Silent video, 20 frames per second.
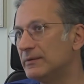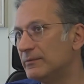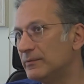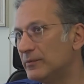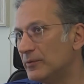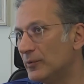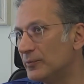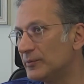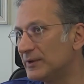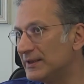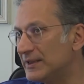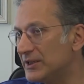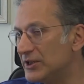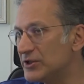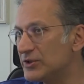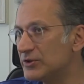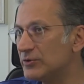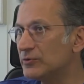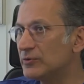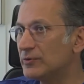from the
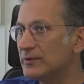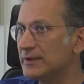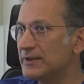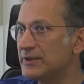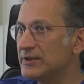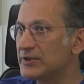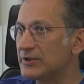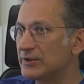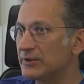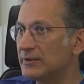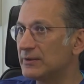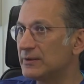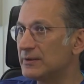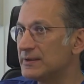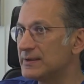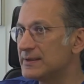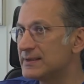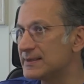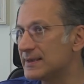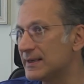lesion to lesion.
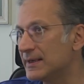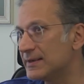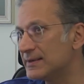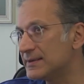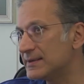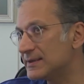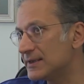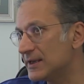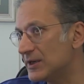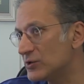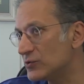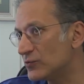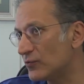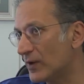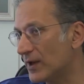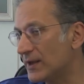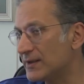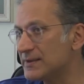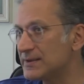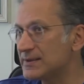It's a stage
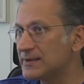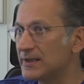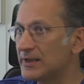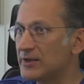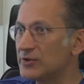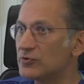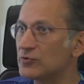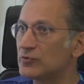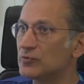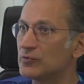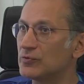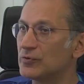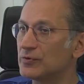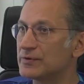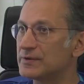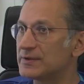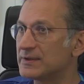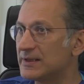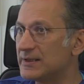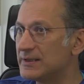1, stage 2, or
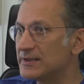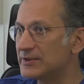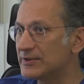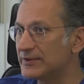stage